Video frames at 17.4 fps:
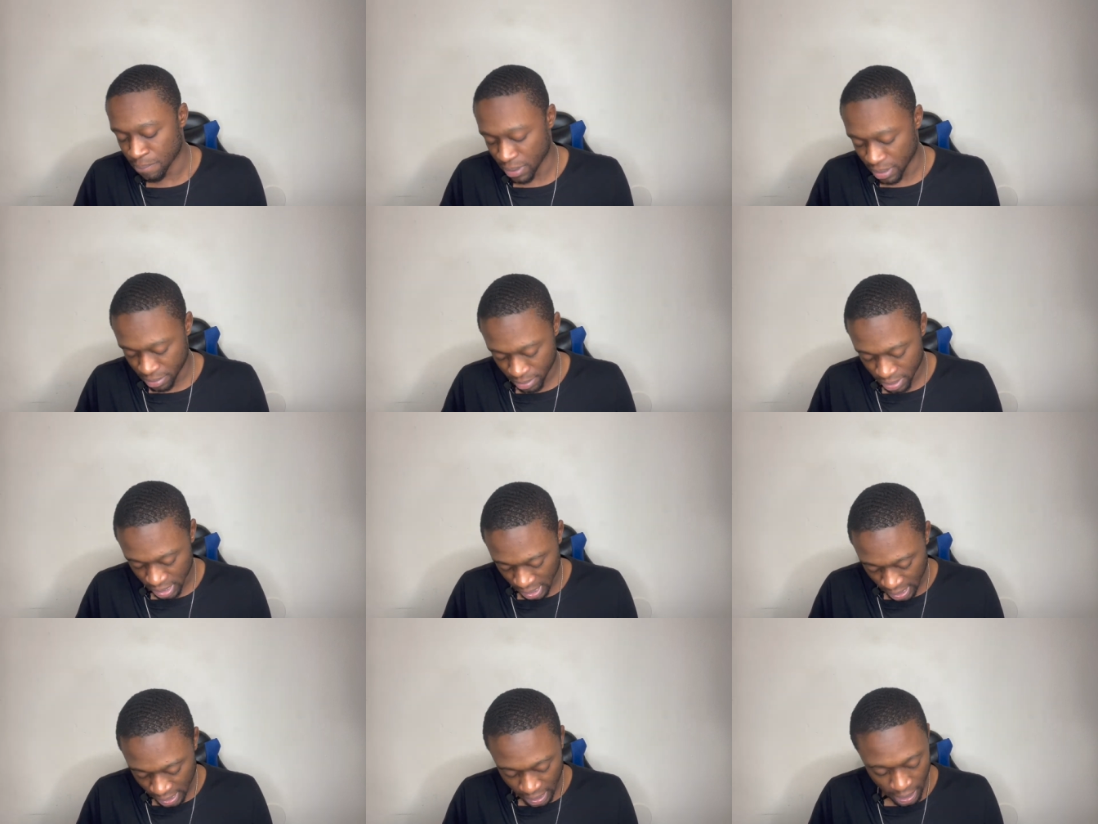But
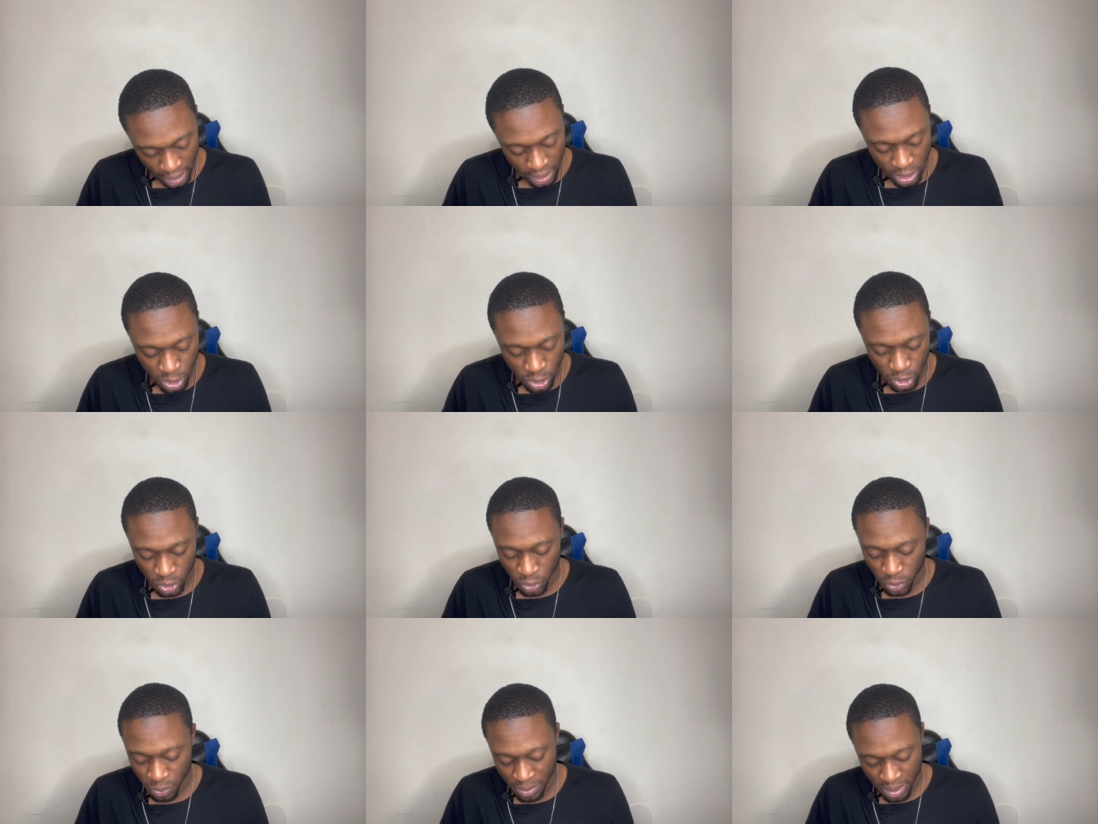to look at this
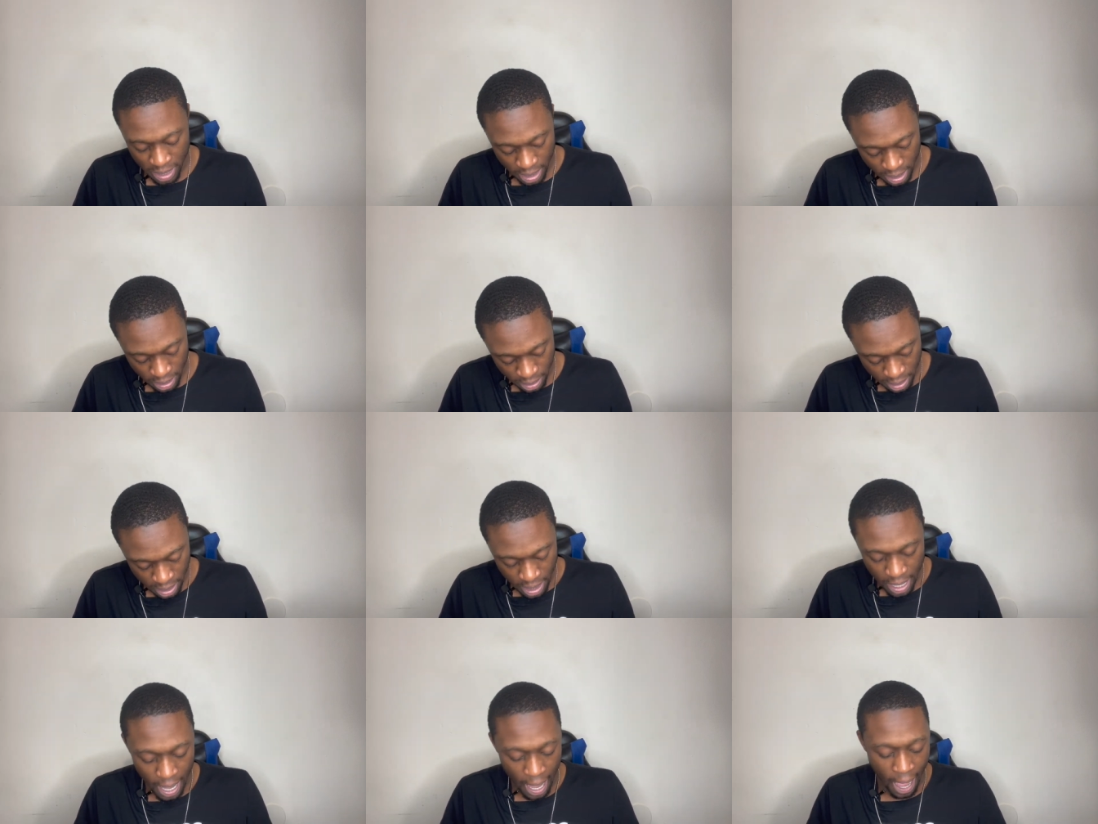shoe, man,
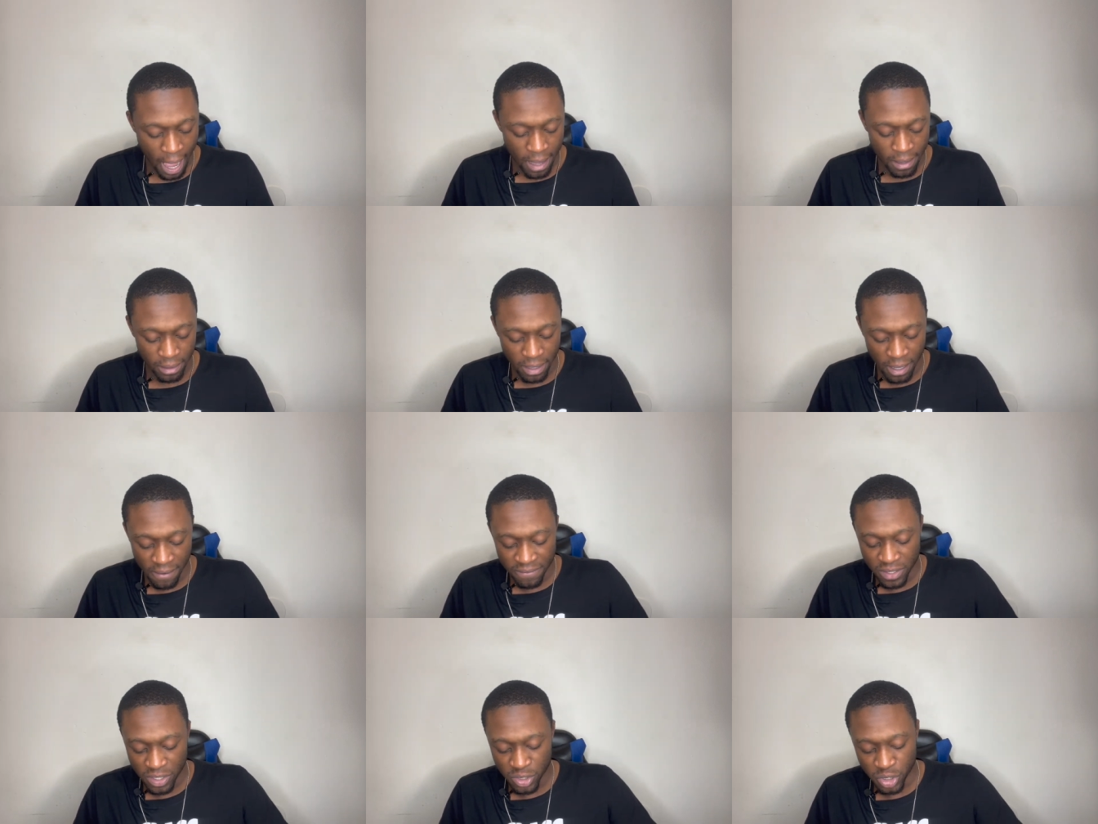I
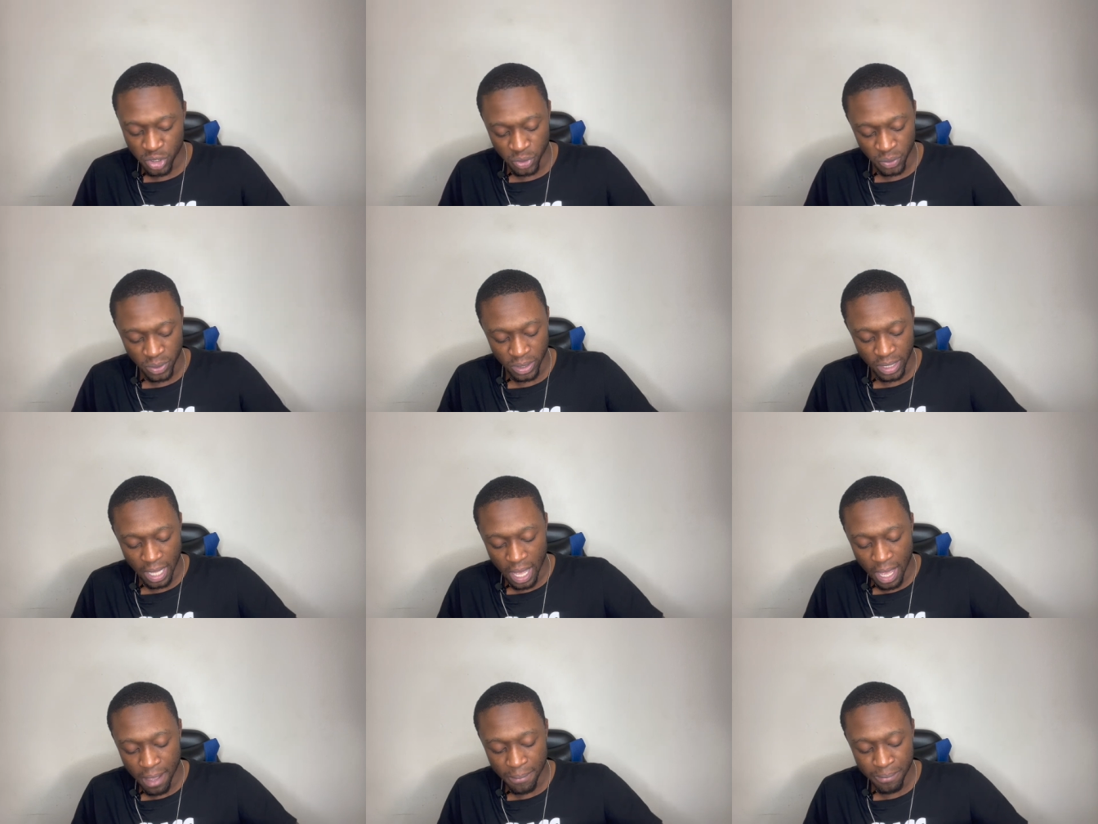love this shoe a
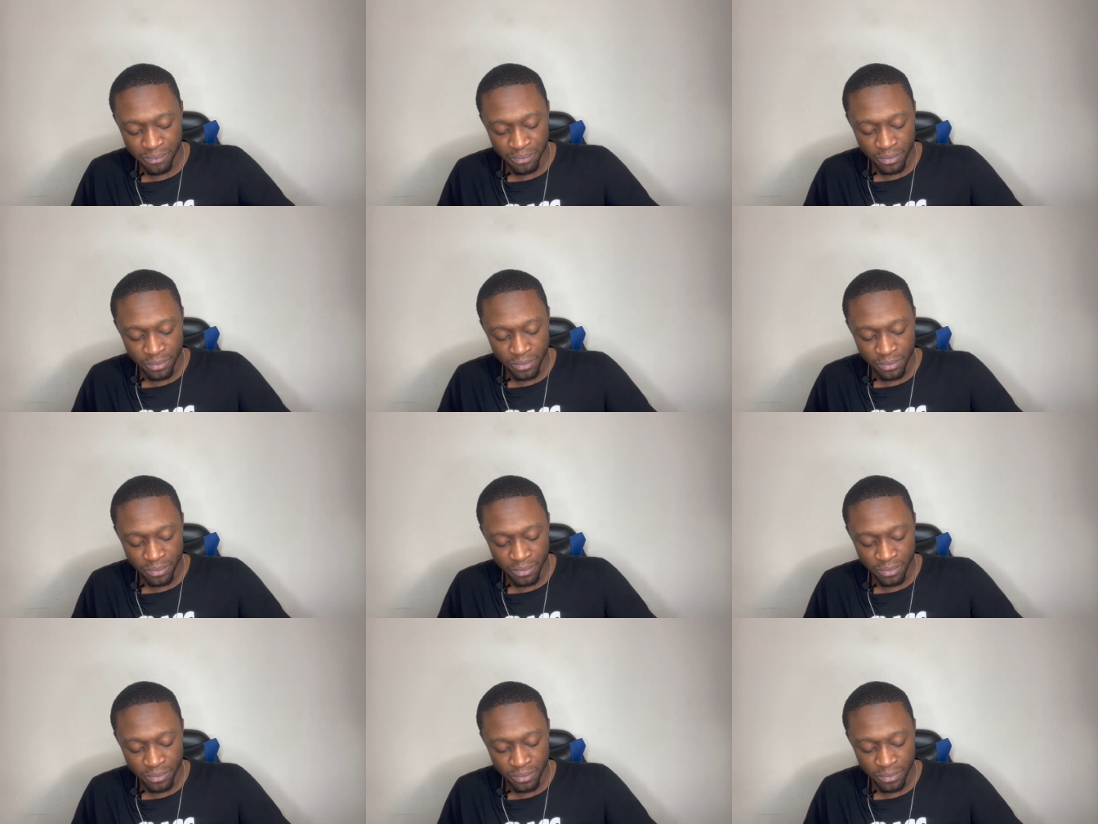lot.